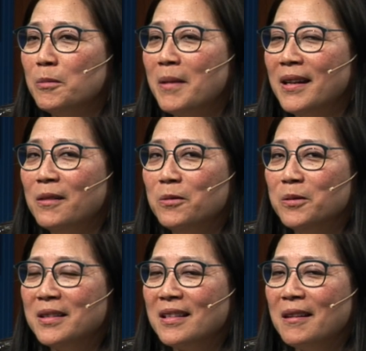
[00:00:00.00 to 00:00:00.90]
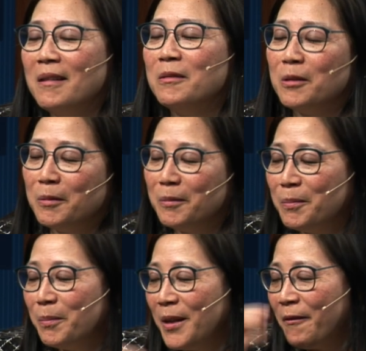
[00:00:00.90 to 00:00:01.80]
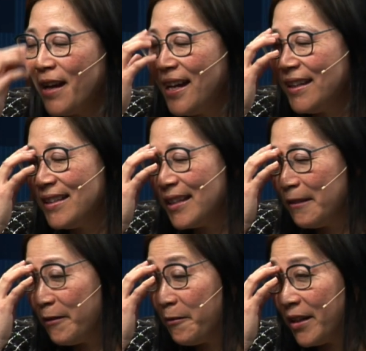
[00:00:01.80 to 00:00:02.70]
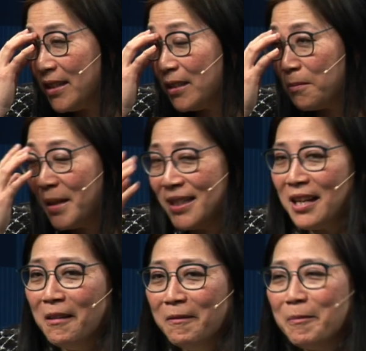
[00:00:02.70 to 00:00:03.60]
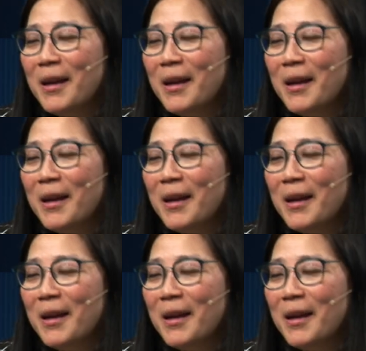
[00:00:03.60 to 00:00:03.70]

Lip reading: my old self, or if I had to give advice to myself,